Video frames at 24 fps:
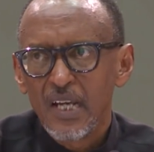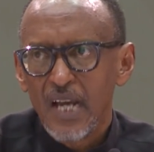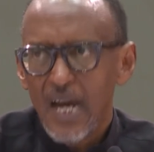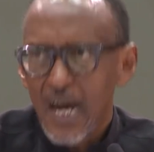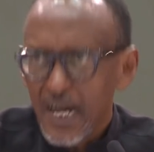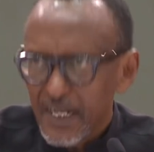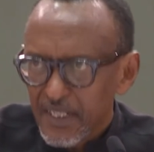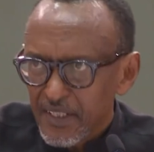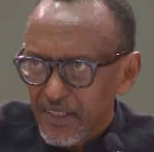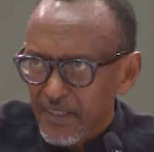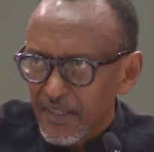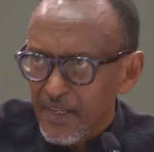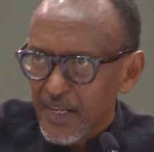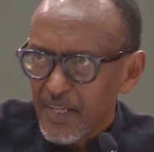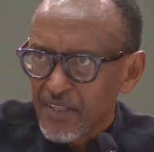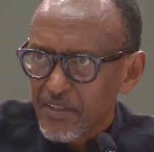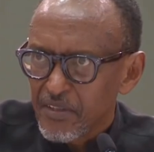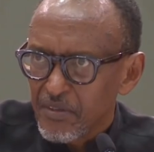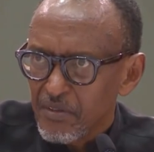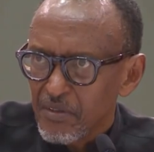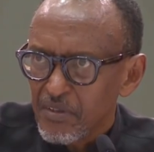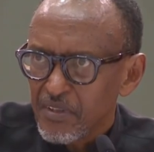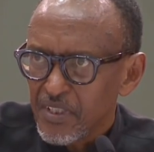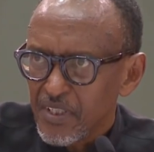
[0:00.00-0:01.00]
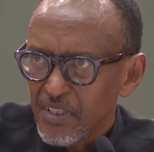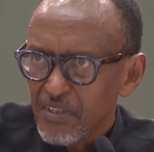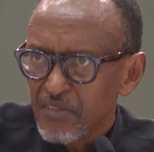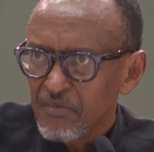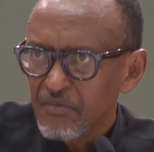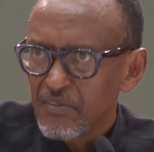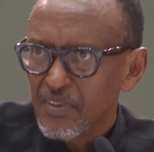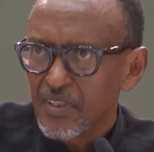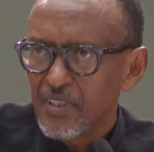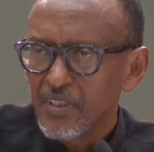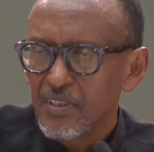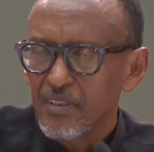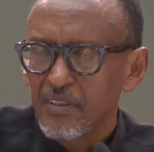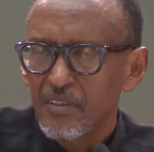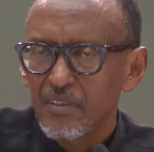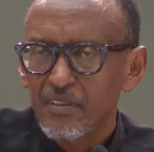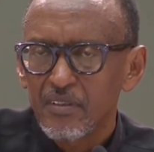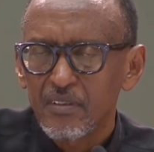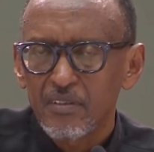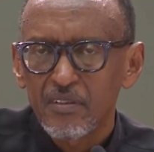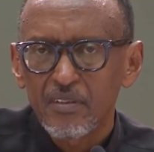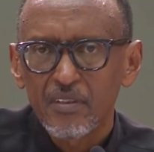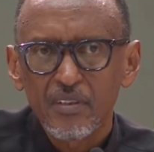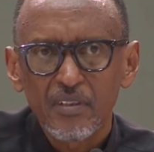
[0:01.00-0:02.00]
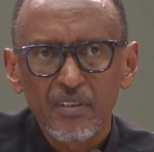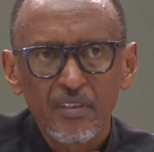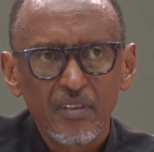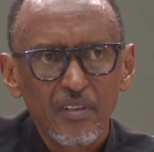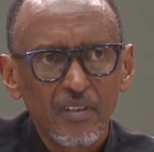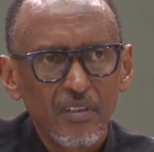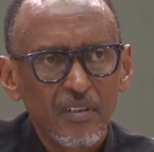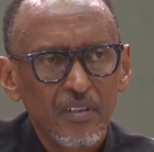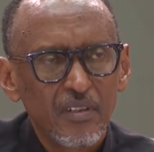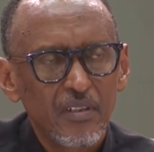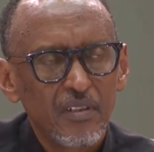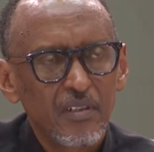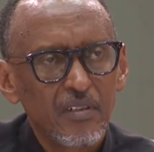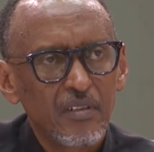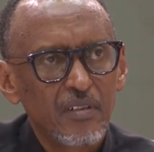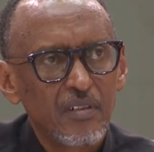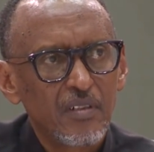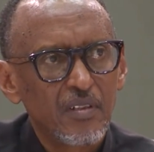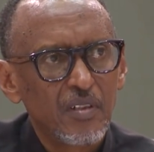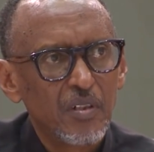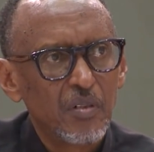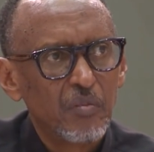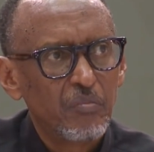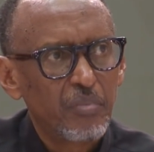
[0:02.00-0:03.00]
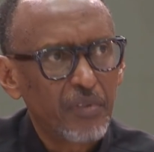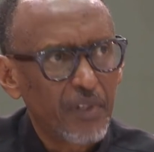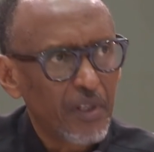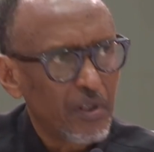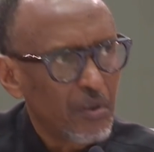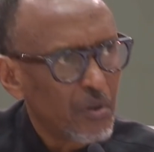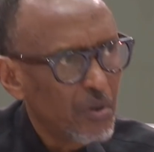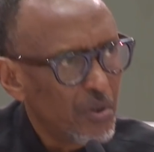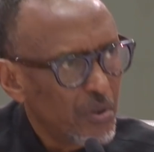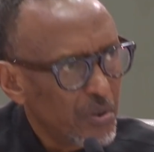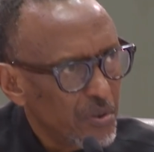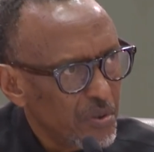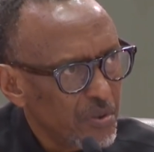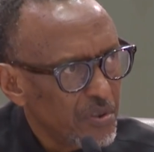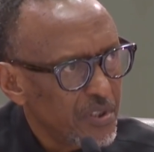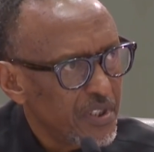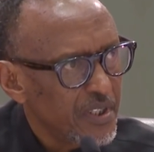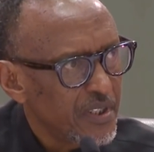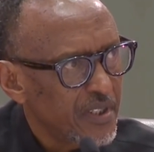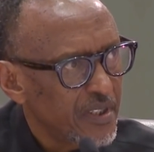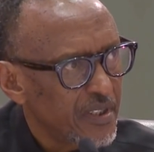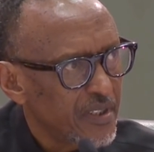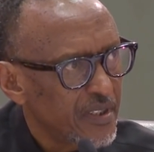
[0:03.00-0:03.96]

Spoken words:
And it does not even preclude